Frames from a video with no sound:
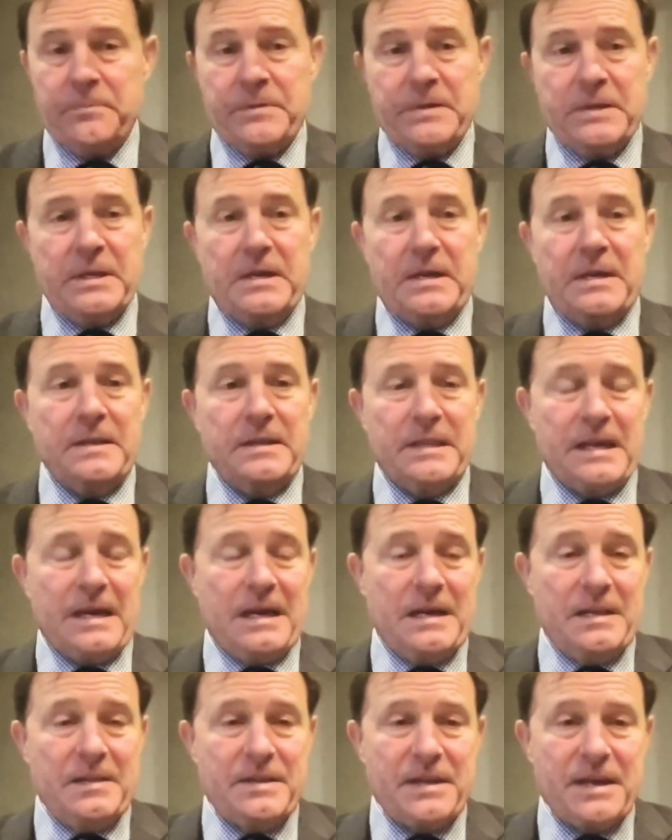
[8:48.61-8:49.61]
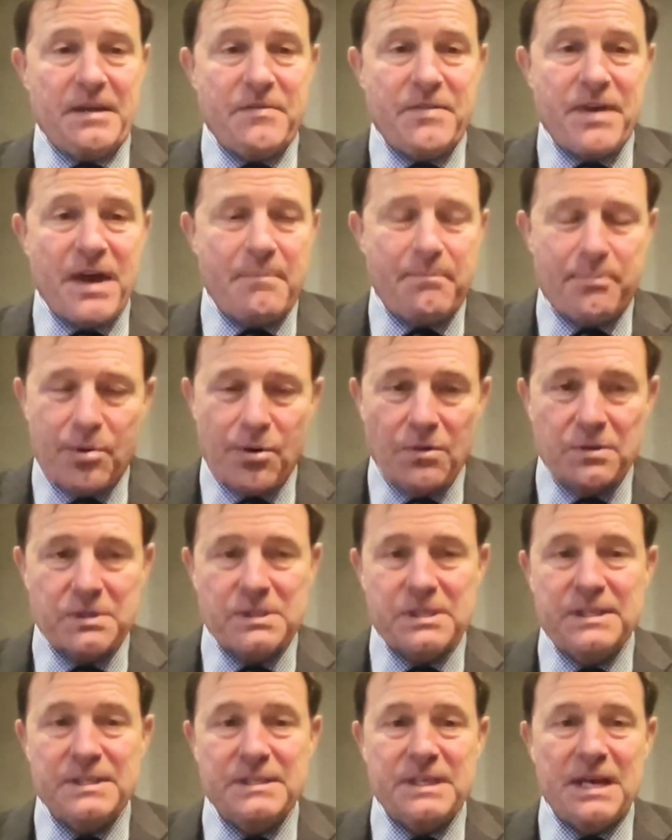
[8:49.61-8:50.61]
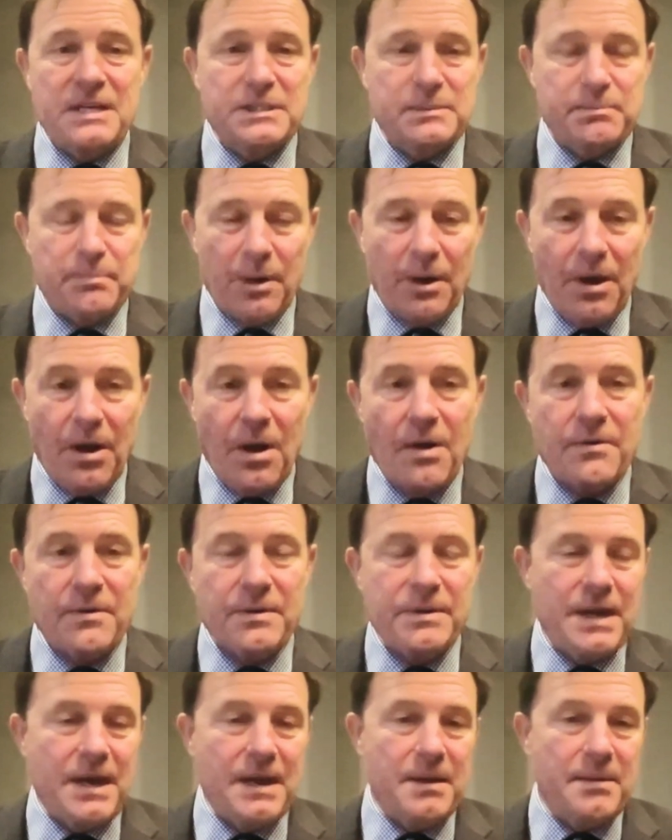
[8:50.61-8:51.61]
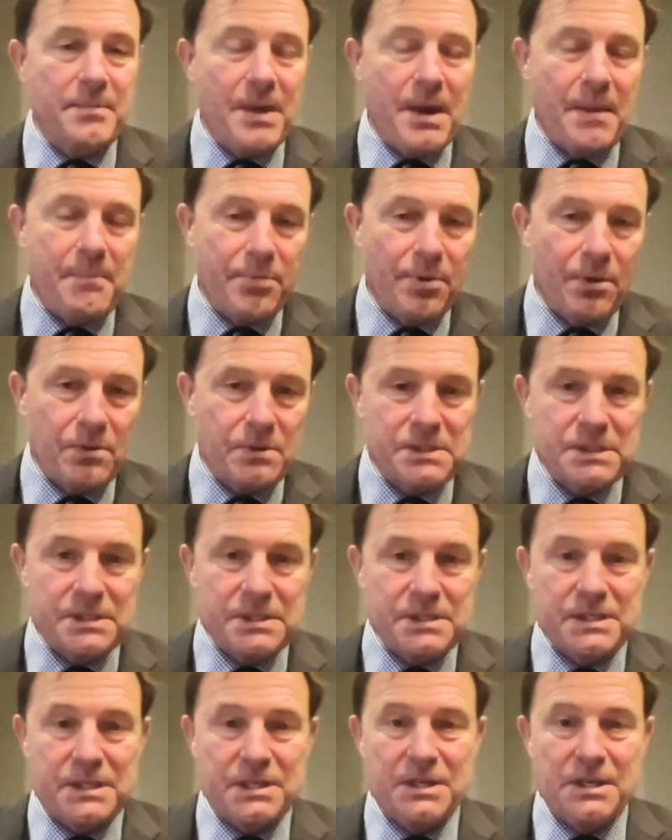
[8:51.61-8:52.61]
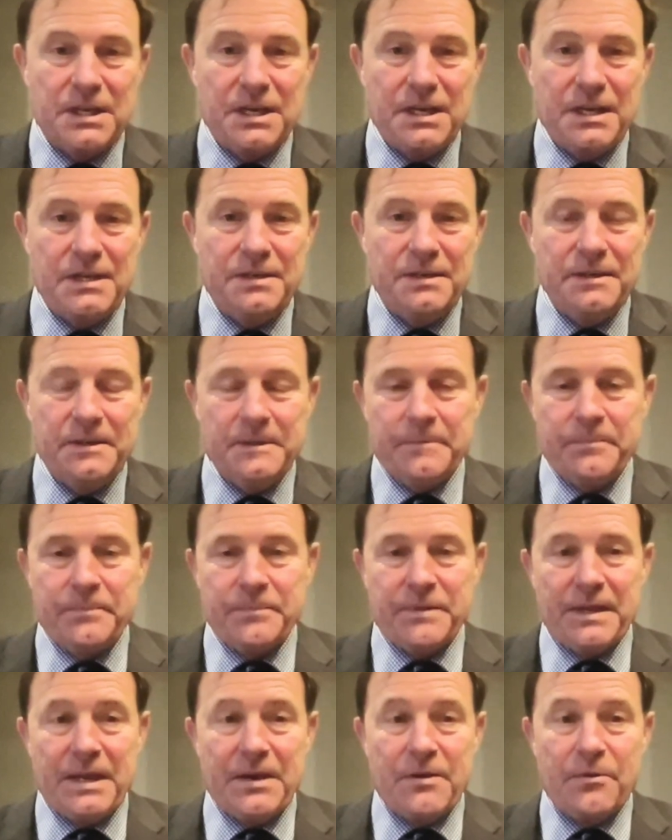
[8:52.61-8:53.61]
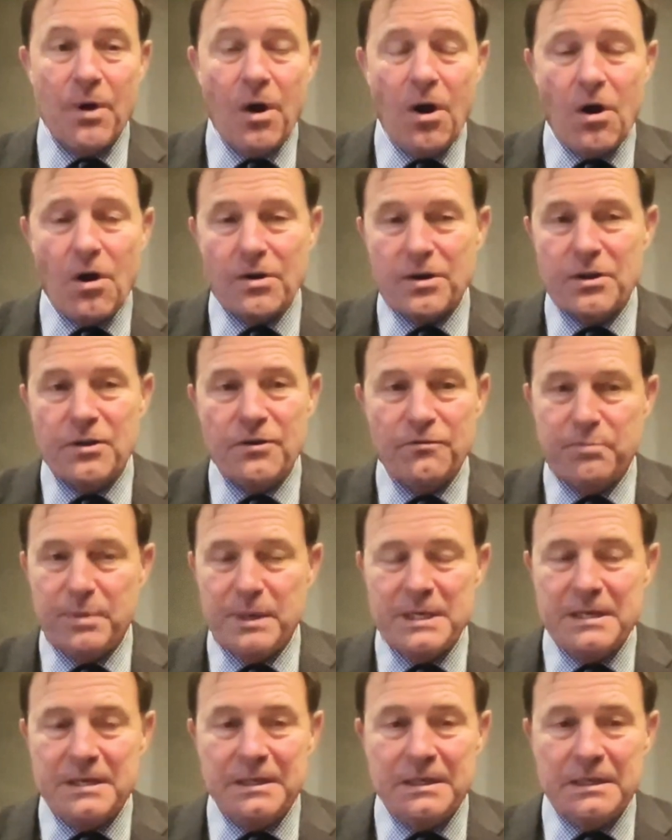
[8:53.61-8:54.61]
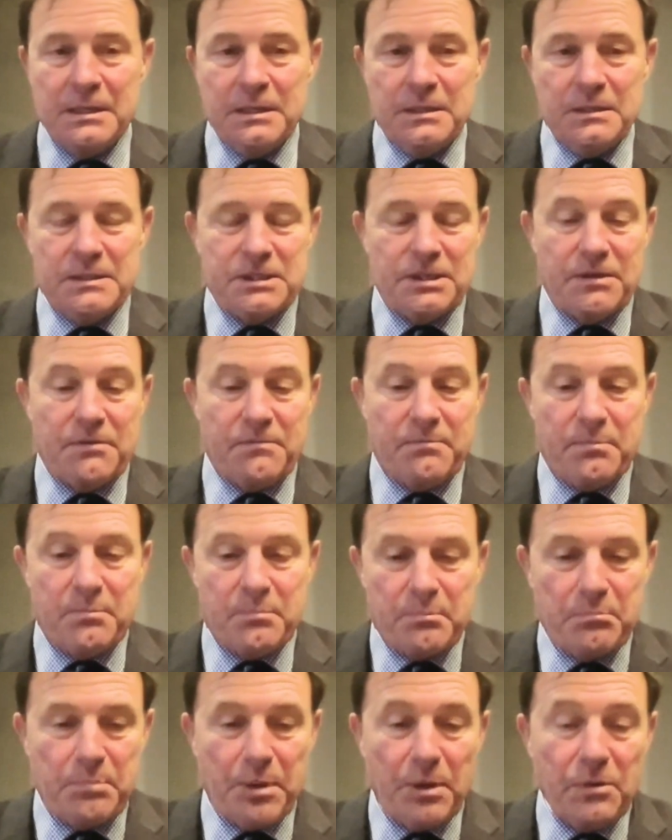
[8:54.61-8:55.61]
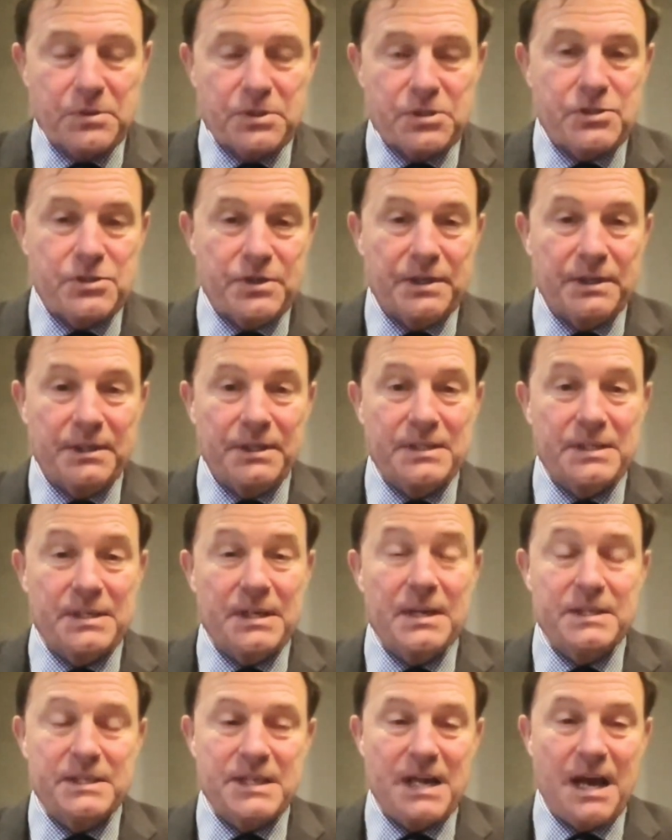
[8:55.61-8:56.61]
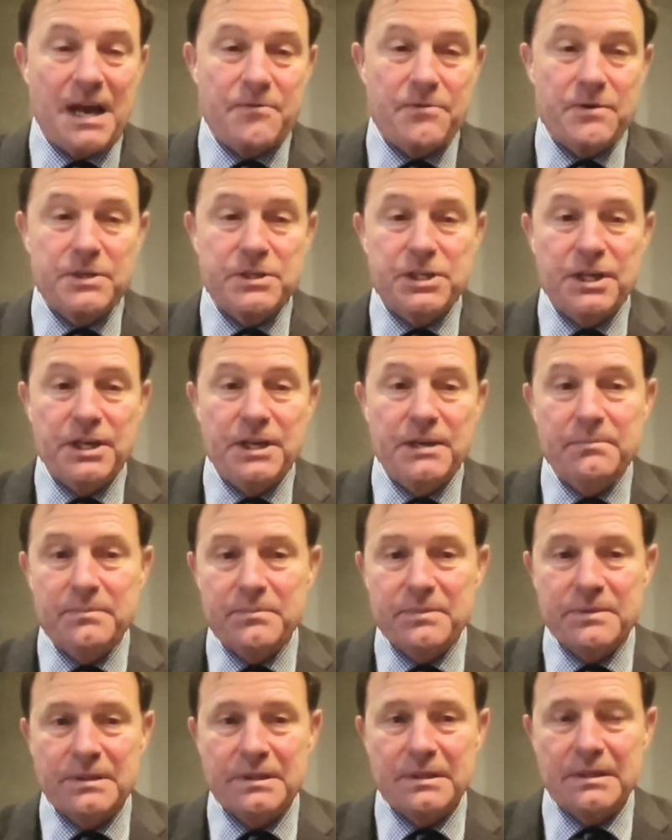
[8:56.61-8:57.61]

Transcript: That their proxies, Hezbollah and their proxies in Iraq, who've been sort of bolstering the Assad regime,